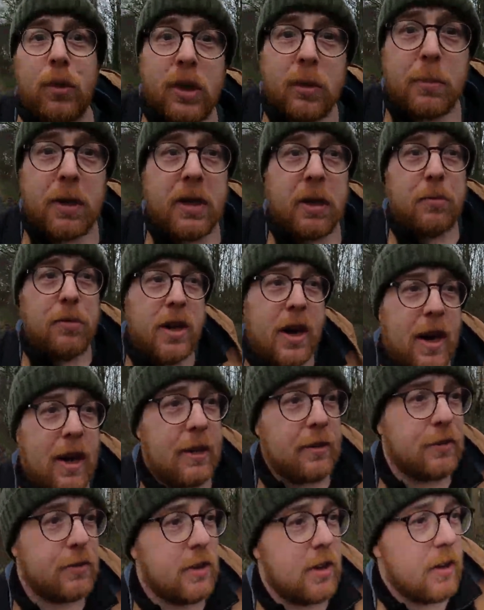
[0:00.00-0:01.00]
where am I now, you
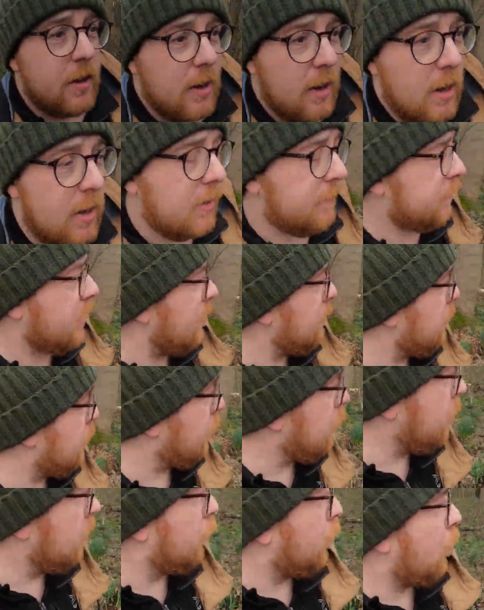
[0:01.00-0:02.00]
ask? I've come
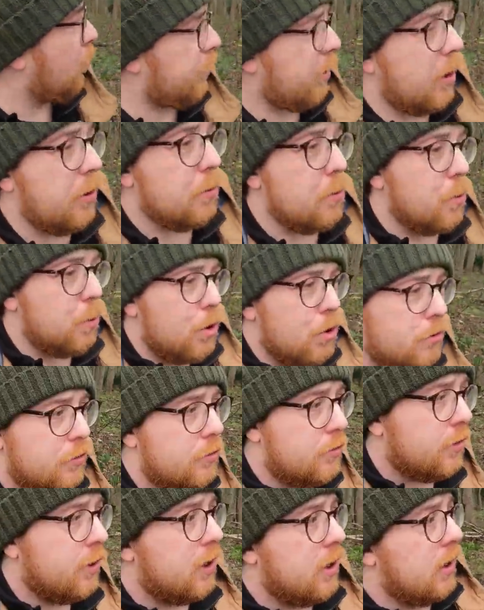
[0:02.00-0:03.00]
to the Wartout
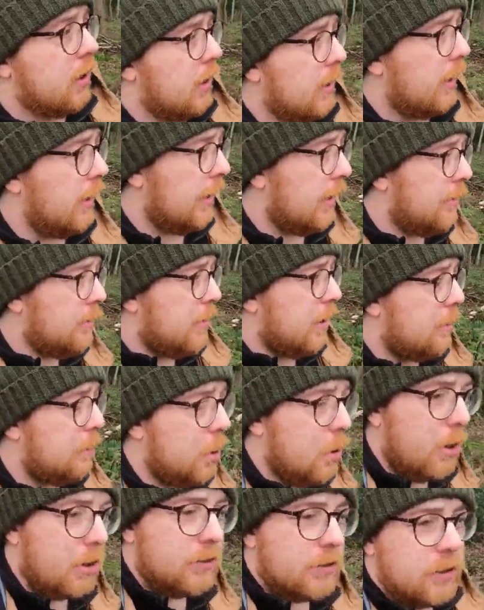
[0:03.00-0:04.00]
Woods. I
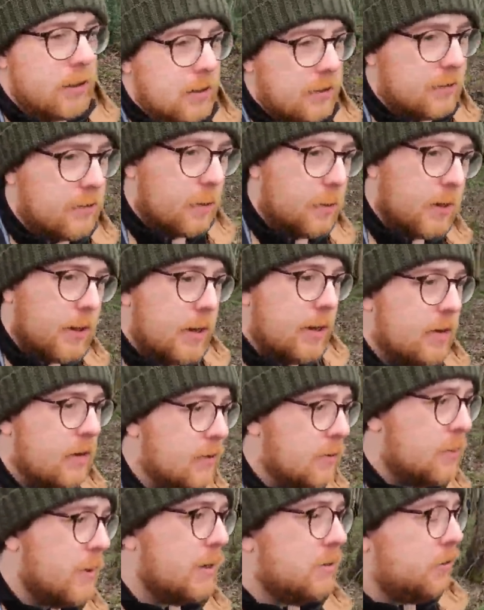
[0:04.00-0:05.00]
put a status out again,
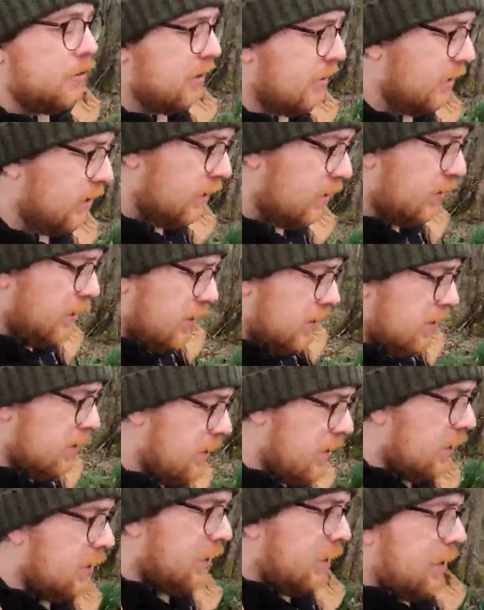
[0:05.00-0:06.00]
as I mentioned earlier,
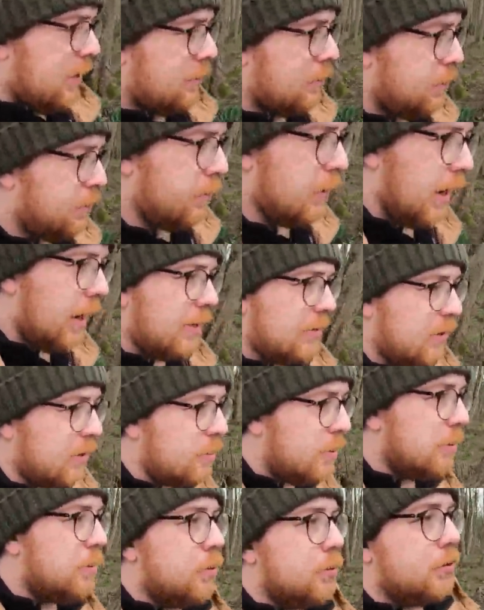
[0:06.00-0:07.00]

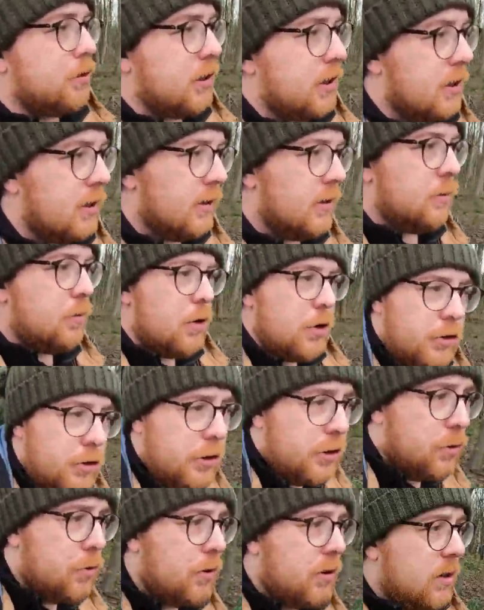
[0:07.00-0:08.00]
asking people, saying, where
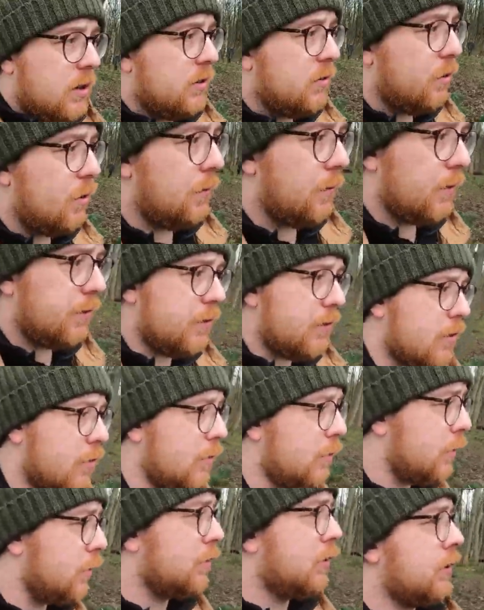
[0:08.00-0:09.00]
should I go in Glenrothes? I've
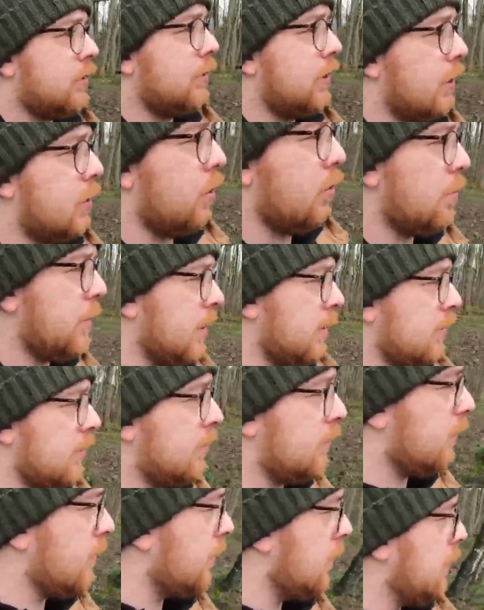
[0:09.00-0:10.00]
got over 60
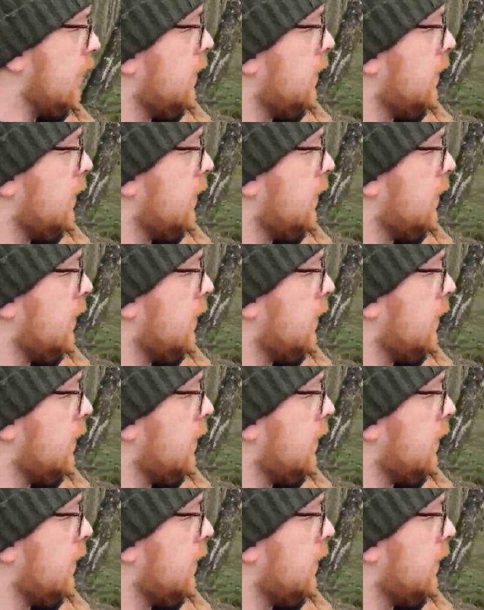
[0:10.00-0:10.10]
comments.